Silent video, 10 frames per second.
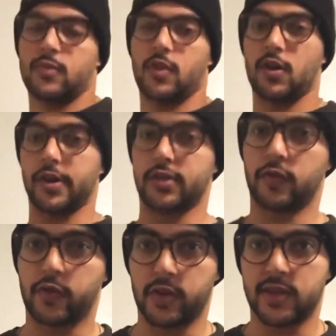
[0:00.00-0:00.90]
All right, so
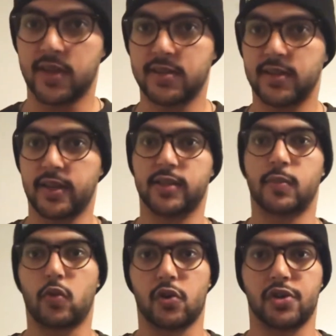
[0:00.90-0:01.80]
for the taste test
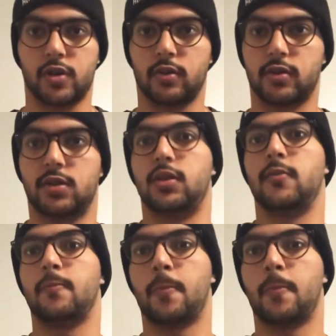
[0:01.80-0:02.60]
portion, let's see.